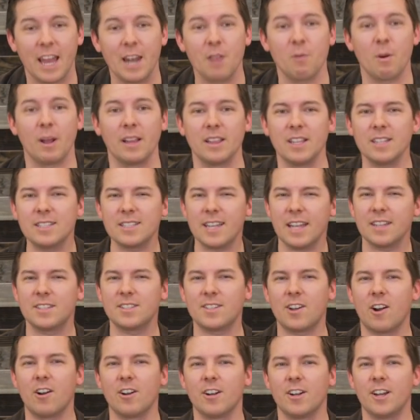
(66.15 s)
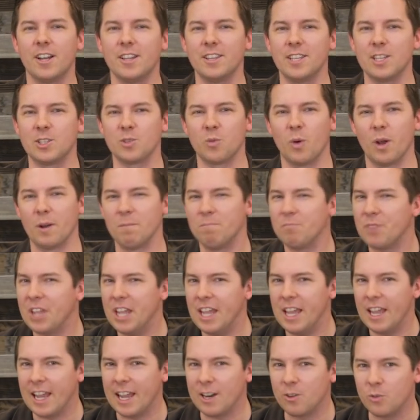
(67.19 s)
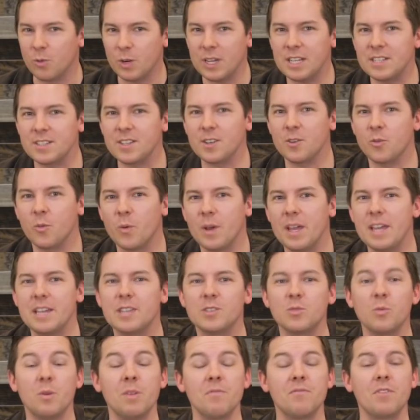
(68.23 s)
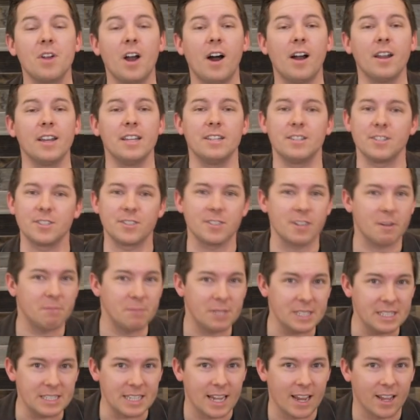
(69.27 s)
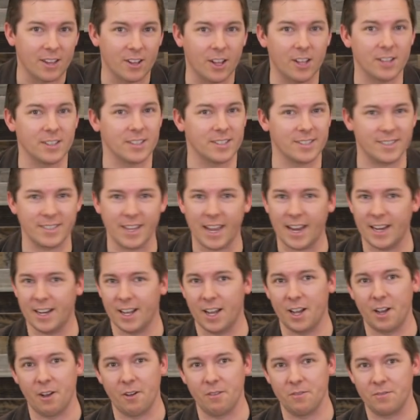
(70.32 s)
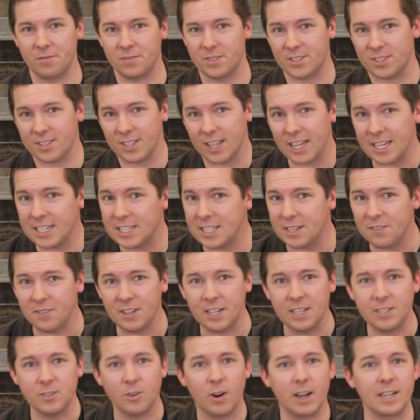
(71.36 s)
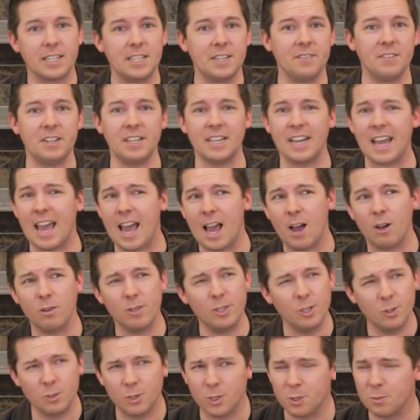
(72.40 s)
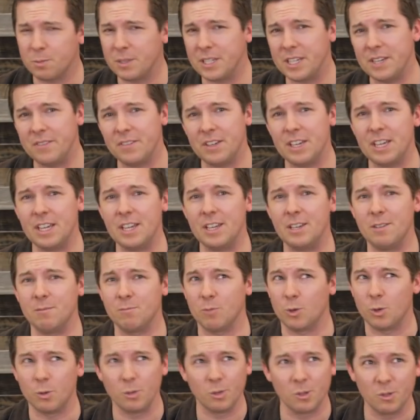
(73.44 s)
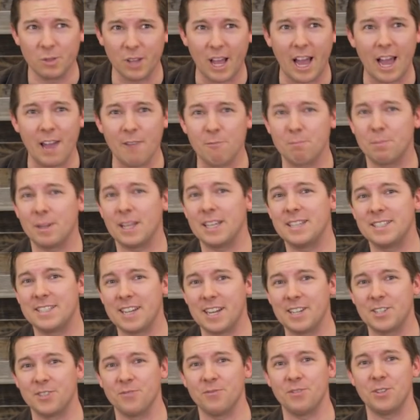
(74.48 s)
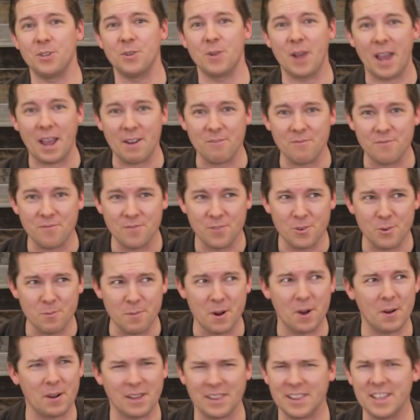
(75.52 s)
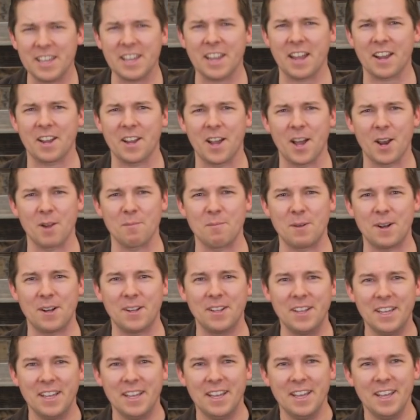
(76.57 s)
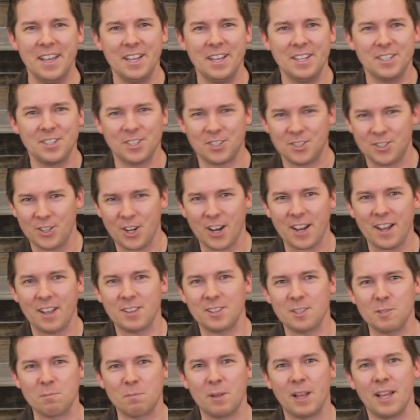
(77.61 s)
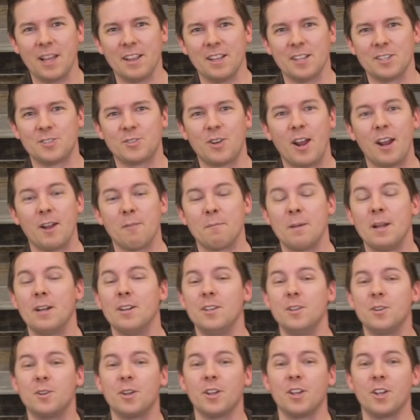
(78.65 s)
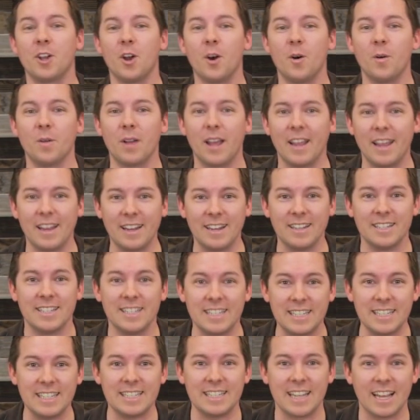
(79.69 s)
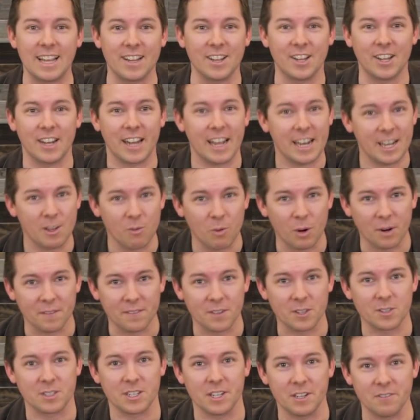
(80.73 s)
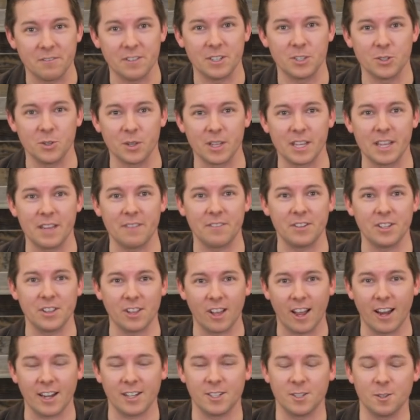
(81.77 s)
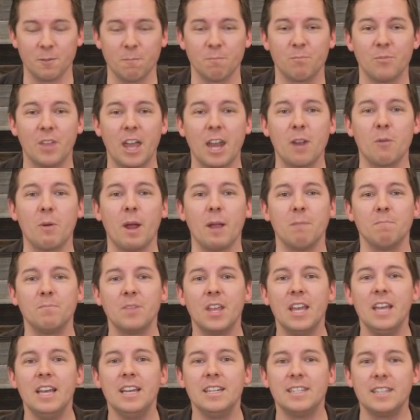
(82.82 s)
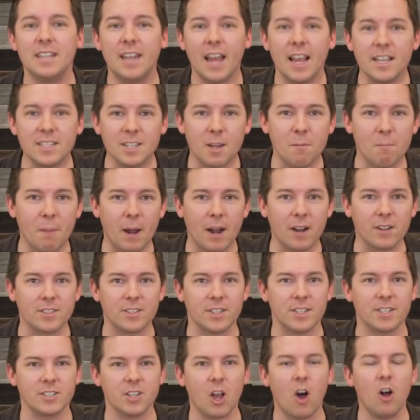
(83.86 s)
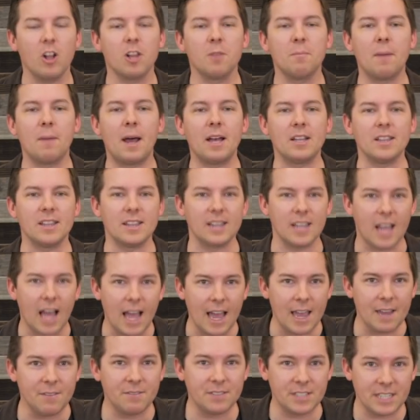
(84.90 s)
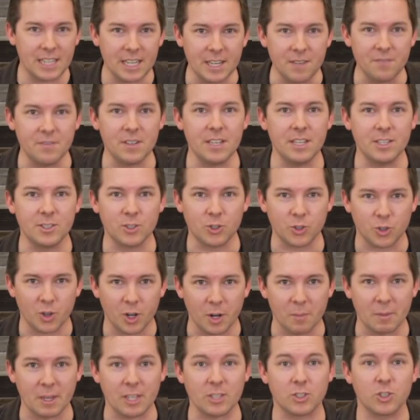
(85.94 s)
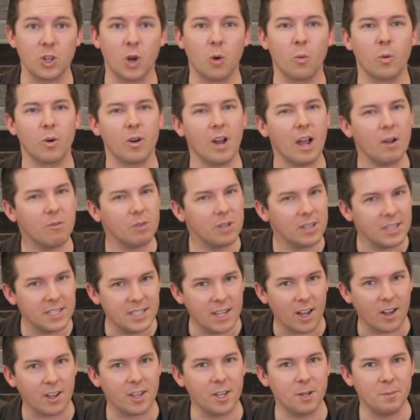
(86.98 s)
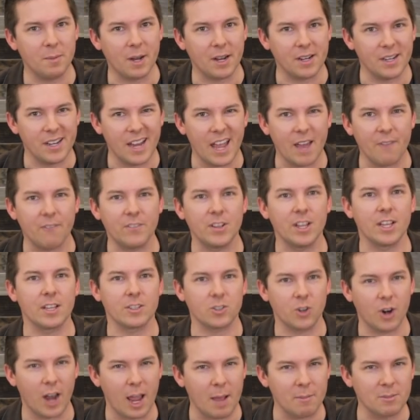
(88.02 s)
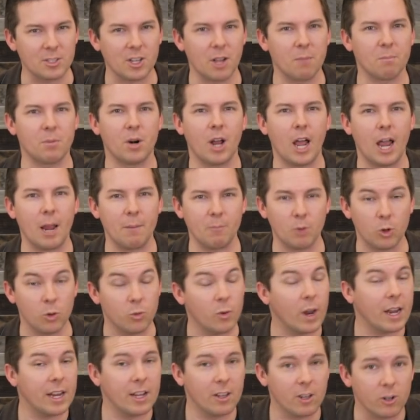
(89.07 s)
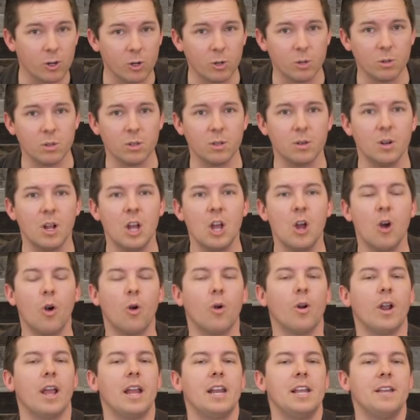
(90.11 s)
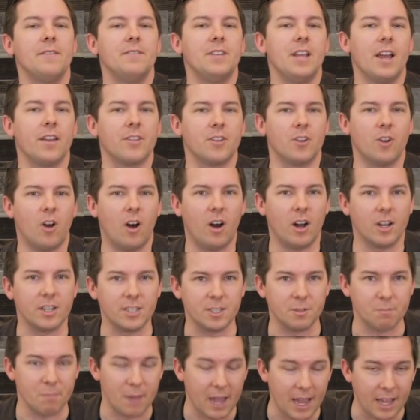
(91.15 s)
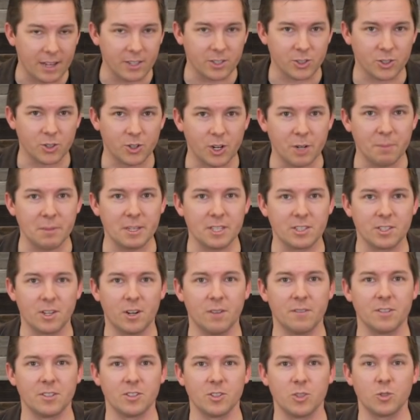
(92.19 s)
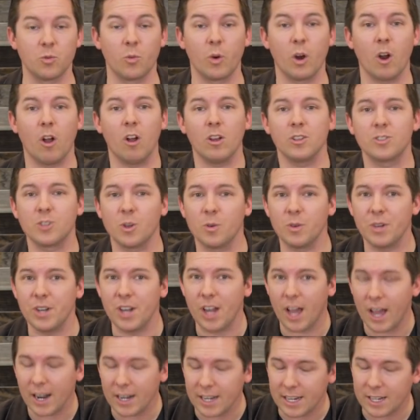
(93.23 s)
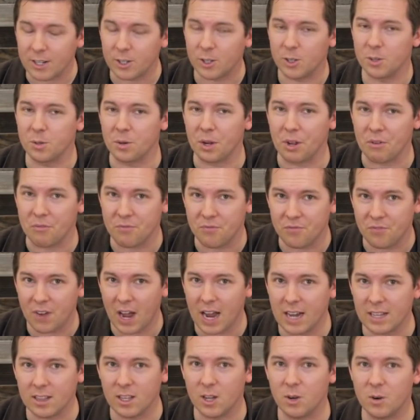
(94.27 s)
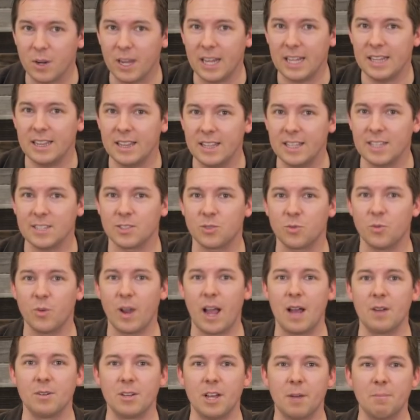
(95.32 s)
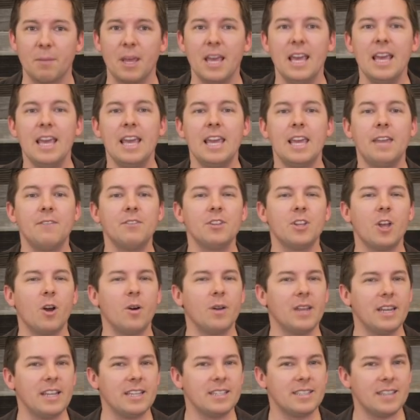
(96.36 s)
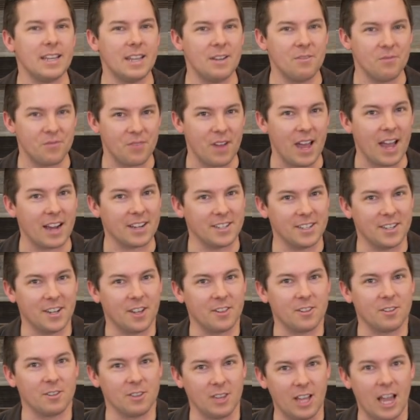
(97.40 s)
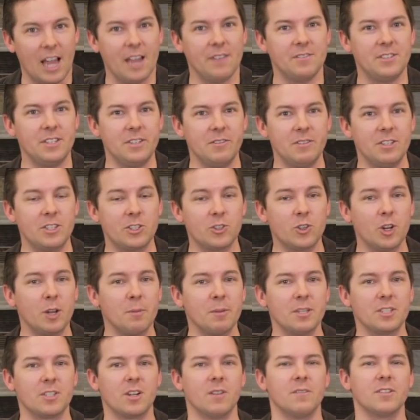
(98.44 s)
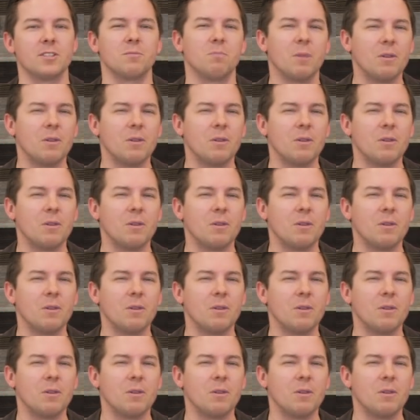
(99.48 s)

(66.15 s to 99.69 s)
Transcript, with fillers: Anyway, let's get started on this one. In recent weeks, we've gone into some detail on the state of Sling TV, DirecTV Now, YouTube TV, Hulu Live, PlayStation Vue, and Fubo. I think I got them all. Just check out this playlist right up here. You can go into detail on any one of those individually if you'd like to. Anyway, today's comparison is all about live TV streaming. So we're not really talking about Netflix or Amazon Prime or regular Hulu or any of the other on-demand streaming services. We're also not including Philo in this roundup, even though it is in fact another live TV streaming service.